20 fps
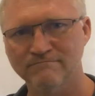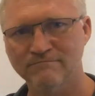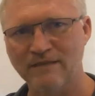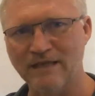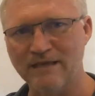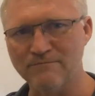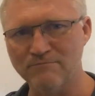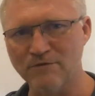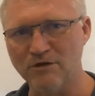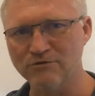
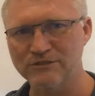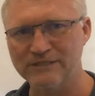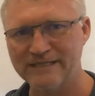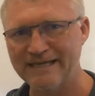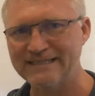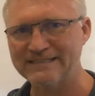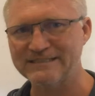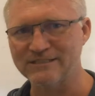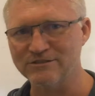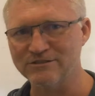In most
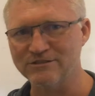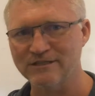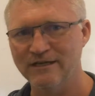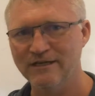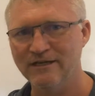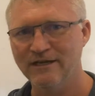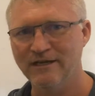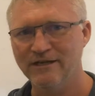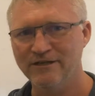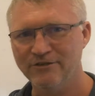cases,
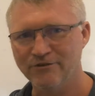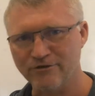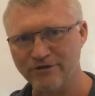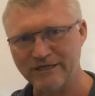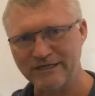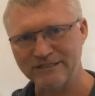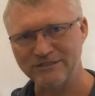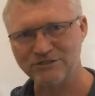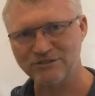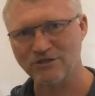you're going
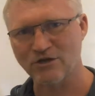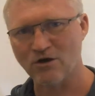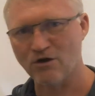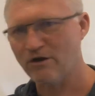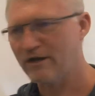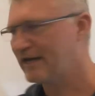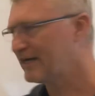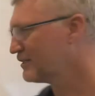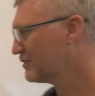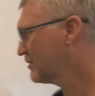to install
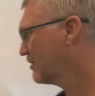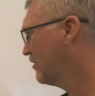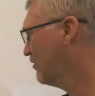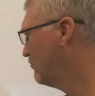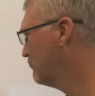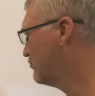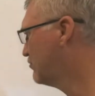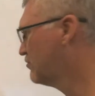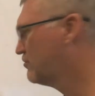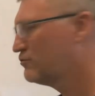
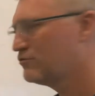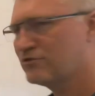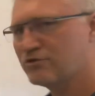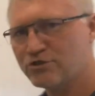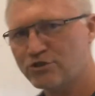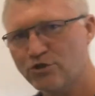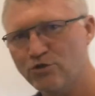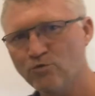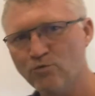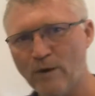Xcode
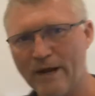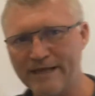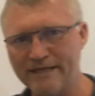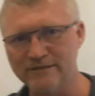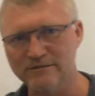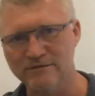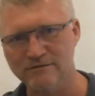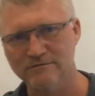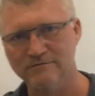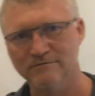two
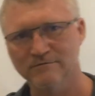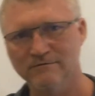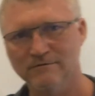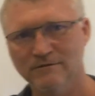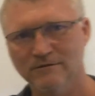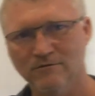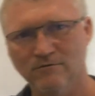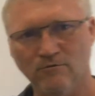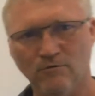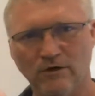ways.
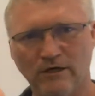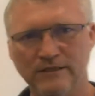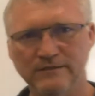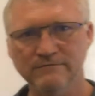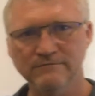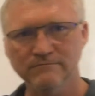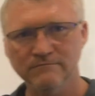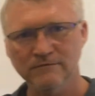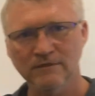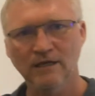
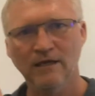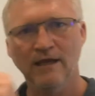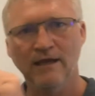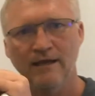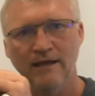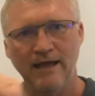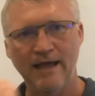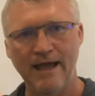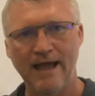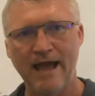One,
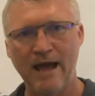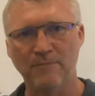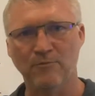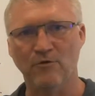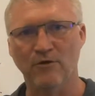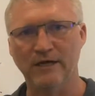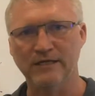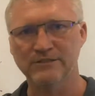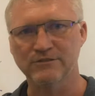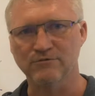Apple
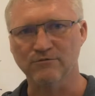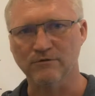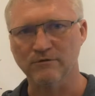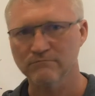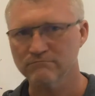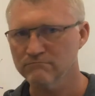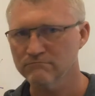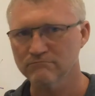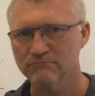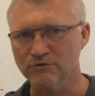iStore.
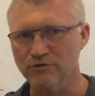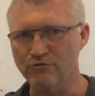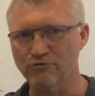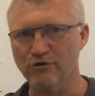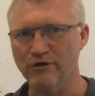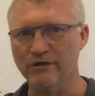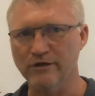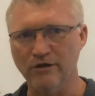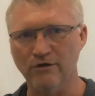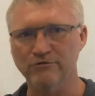So you
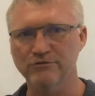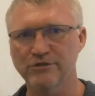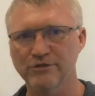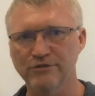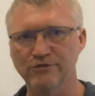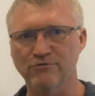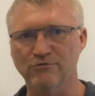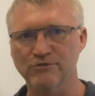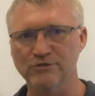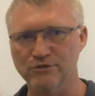can go to
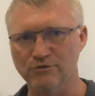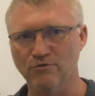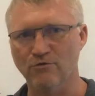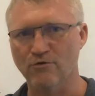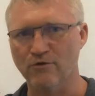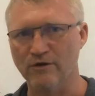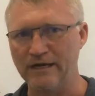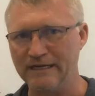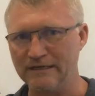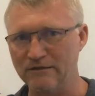your
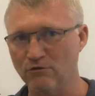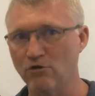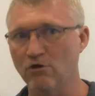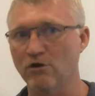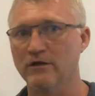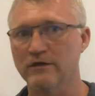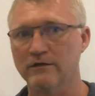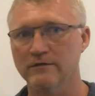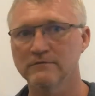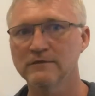store and
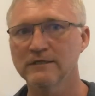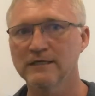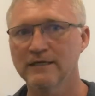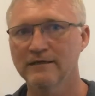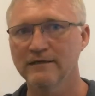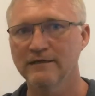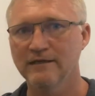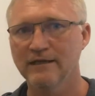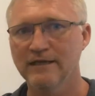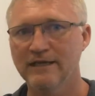look
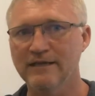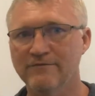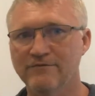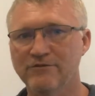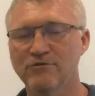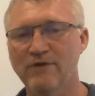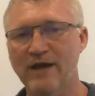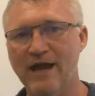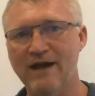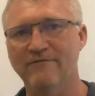if
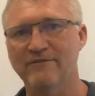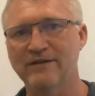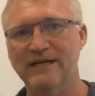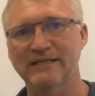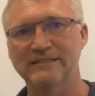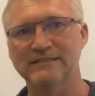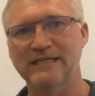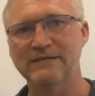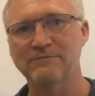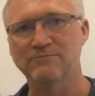you have it
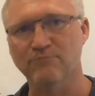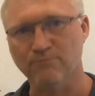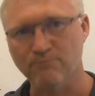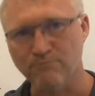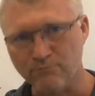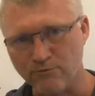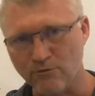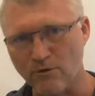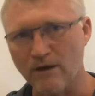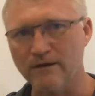as a
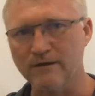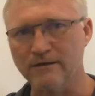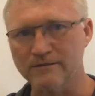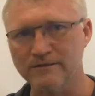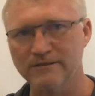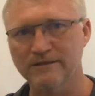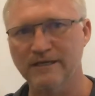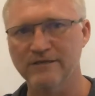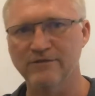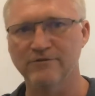
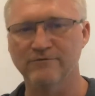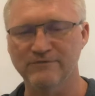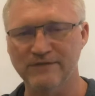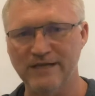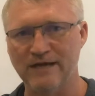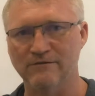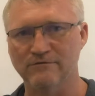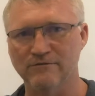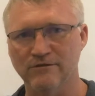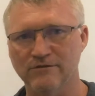product that you've
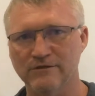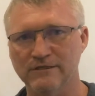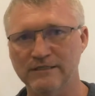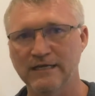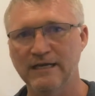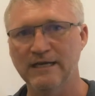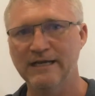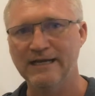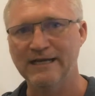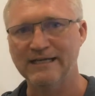downloaded.
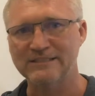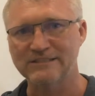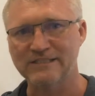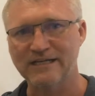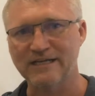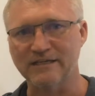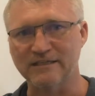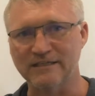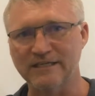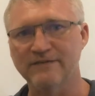And
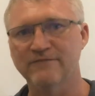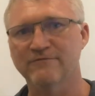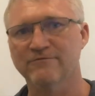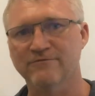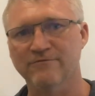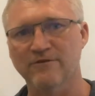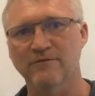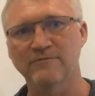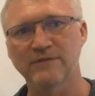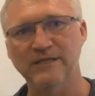secondly,
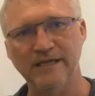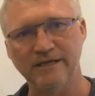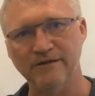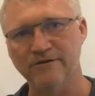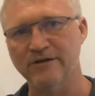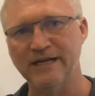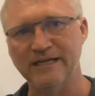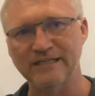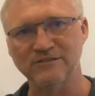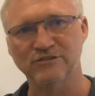from the
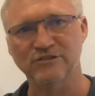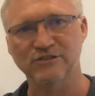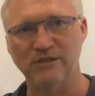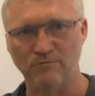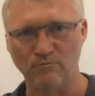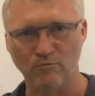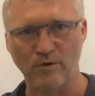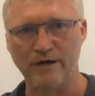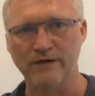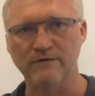internet
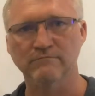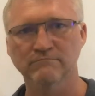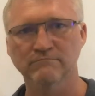somewhere,